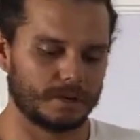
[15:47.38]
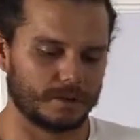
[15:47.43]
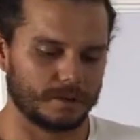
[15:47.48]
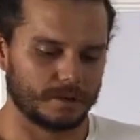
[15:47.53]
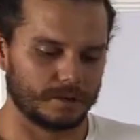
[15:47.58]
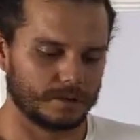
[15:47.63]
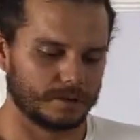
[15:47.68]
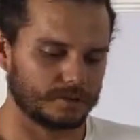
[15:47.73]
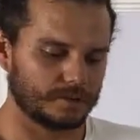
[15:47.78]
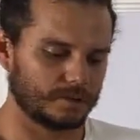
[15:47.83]

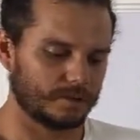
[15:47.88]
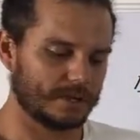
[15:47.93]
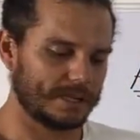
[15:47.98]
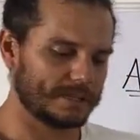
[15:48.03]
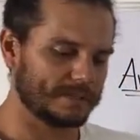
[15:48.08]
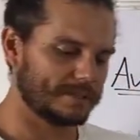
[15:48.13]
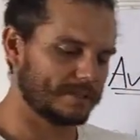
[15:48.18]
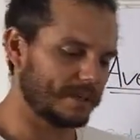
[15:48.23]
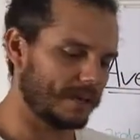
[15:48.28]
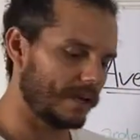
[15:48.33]
So
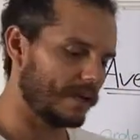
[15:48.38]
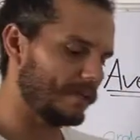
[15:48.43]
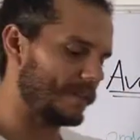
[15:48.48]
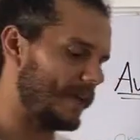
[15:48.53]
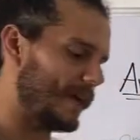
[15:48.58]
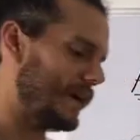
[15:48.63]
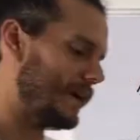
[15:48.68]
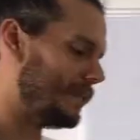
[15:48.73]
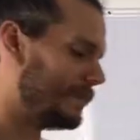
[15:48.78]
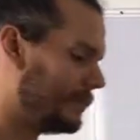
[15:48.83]
let's say
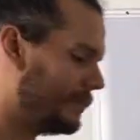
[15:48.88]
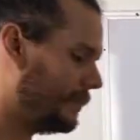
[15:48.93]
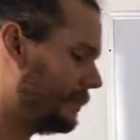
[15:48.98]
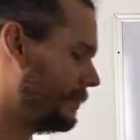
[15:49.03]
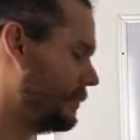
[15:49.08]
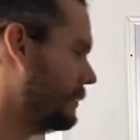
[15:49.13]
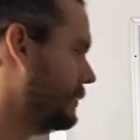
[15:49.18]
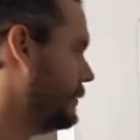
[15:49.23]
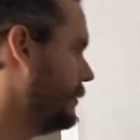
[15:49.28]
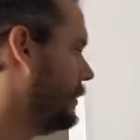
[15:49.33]
that
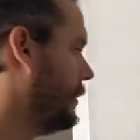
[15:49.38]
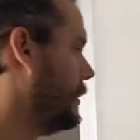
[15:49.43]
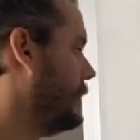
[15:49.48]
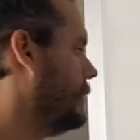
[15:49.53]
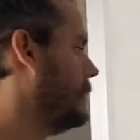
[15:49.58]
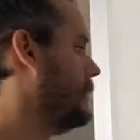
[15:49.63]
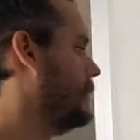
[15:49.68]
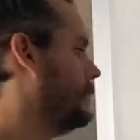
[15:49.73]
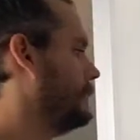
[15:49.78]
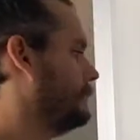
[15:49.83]

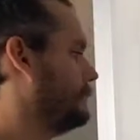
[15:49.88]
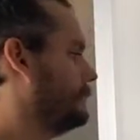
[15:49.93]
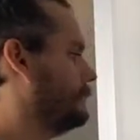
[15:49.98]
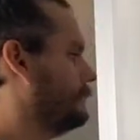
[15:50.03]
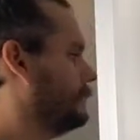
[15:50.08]
I'm